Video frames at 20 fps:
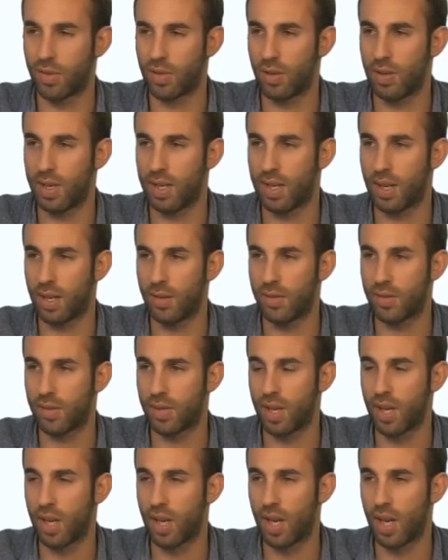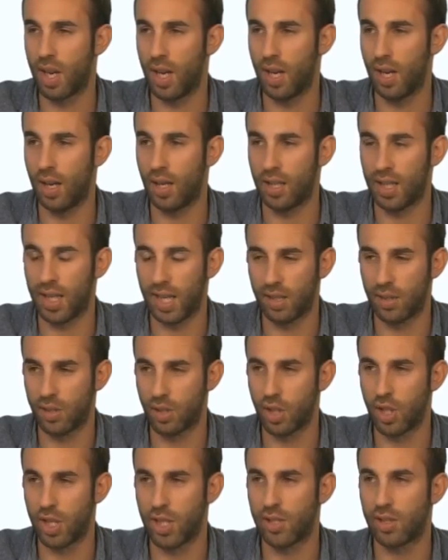So he goes king
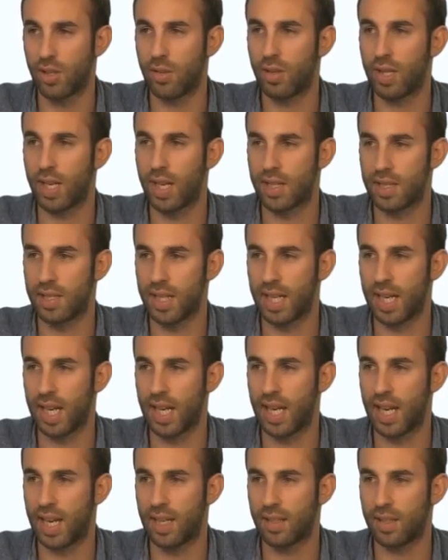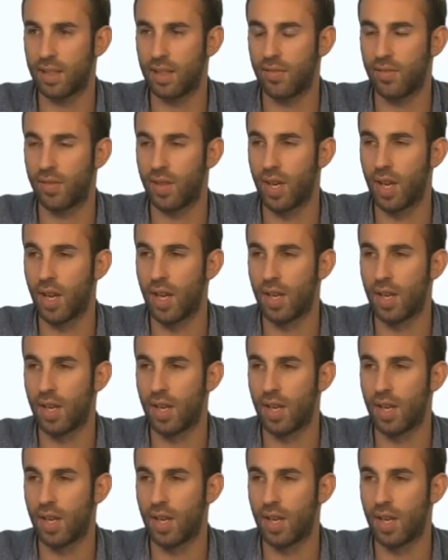to g2, gets the king active,